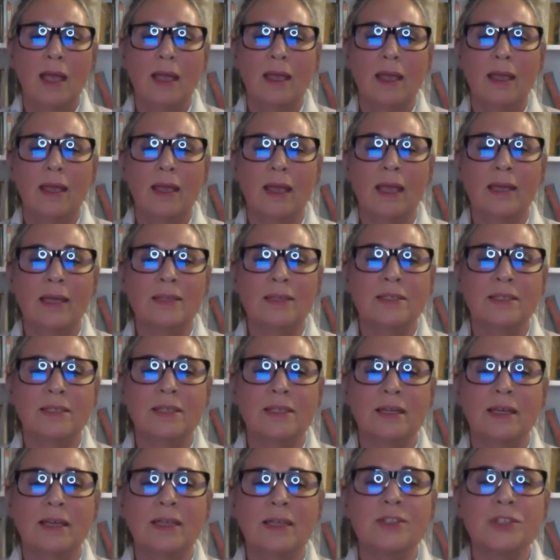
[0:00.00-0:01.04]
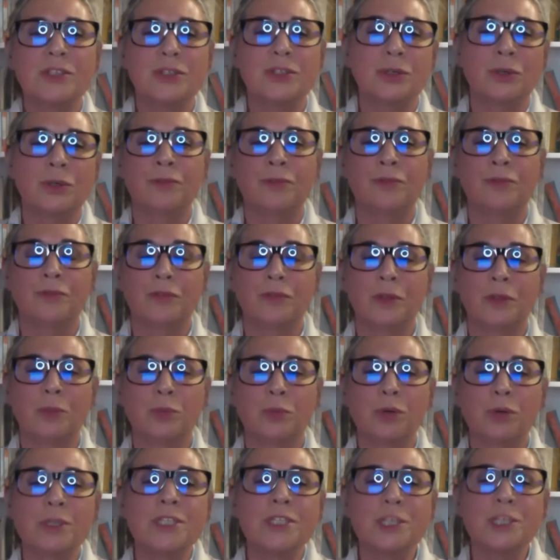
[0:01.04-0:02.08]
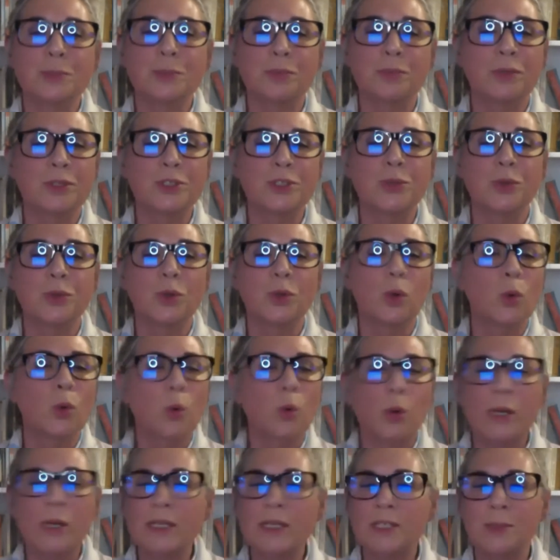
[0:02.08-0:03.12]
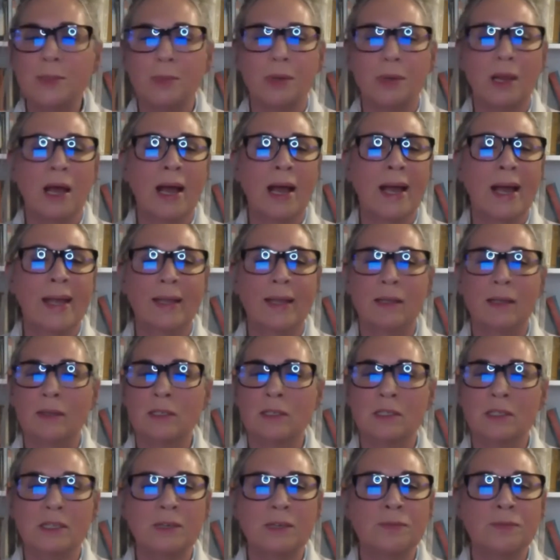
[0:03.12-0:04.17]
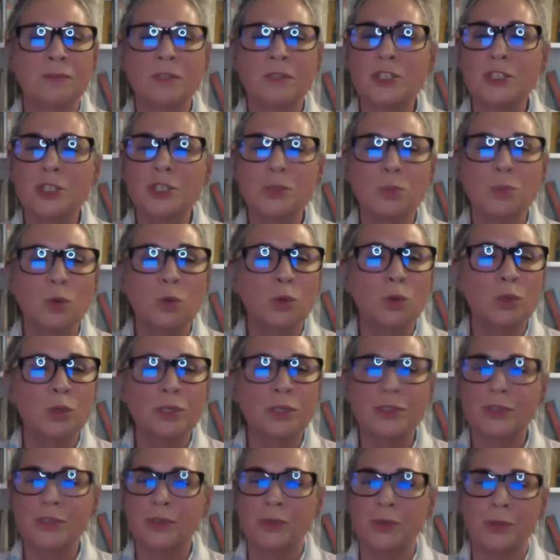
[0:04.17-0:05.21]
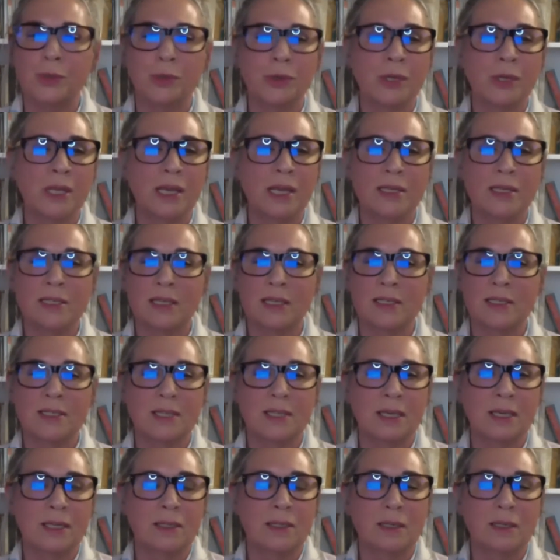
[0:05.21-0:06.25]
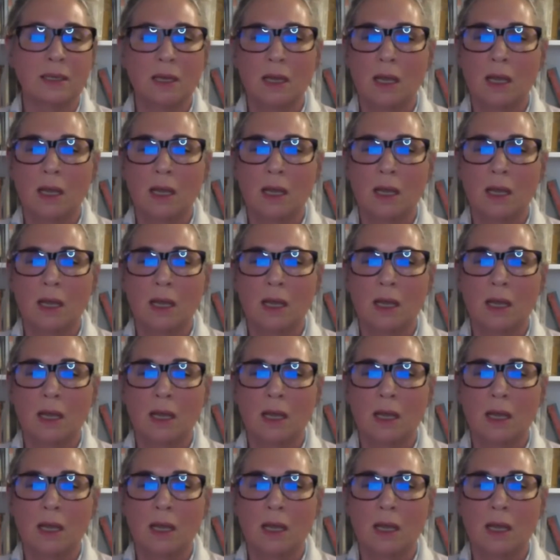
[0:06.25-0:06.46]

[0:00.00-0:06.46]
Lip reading: it's sort of, the principles will always apply in this, even the smallest story, as I said.